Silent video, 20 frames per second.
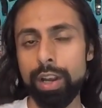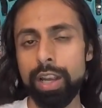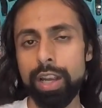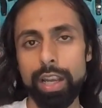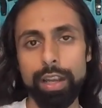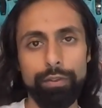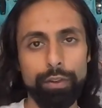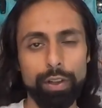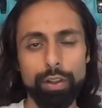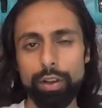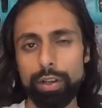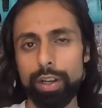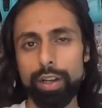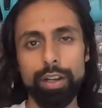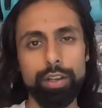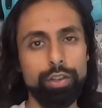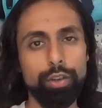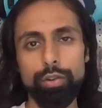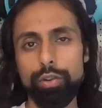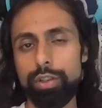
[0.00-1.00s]
If you're looking to
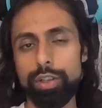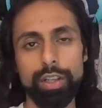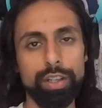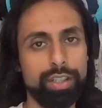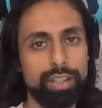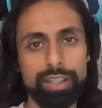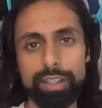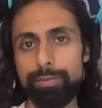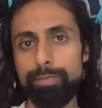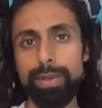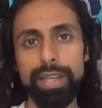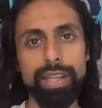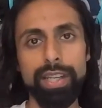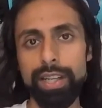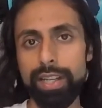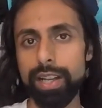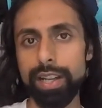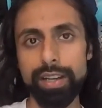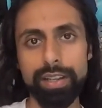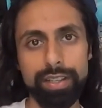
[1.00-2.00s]
do just
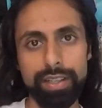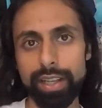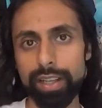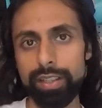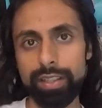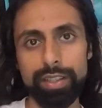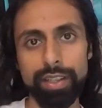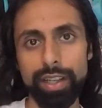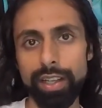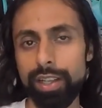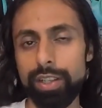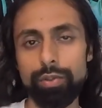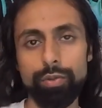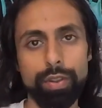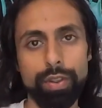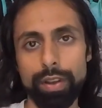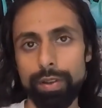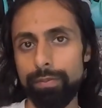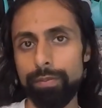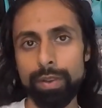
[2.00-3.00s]
speed and distance with
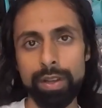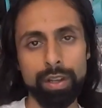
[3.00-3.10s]
a